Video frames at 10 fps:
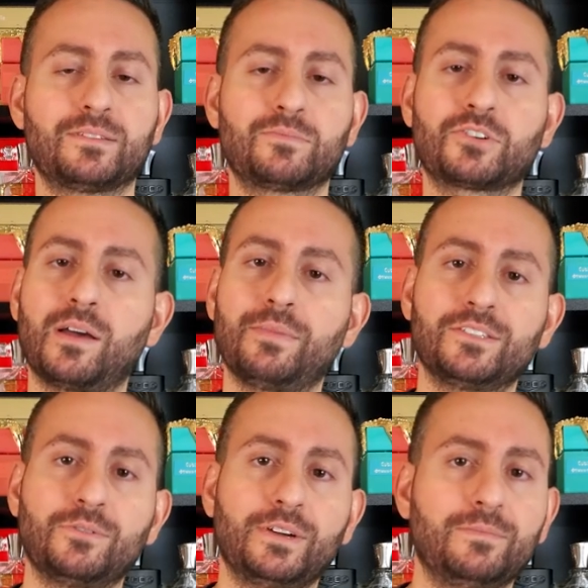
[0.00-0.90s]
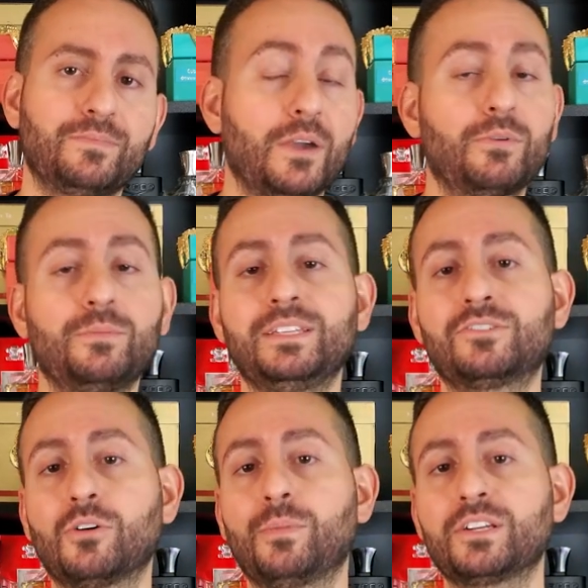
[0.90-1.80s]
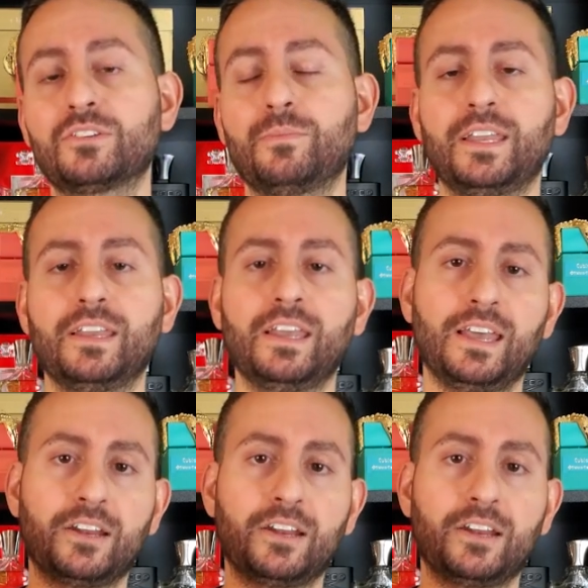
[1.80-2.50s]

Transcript: subscribing to it. It would mean so much to me.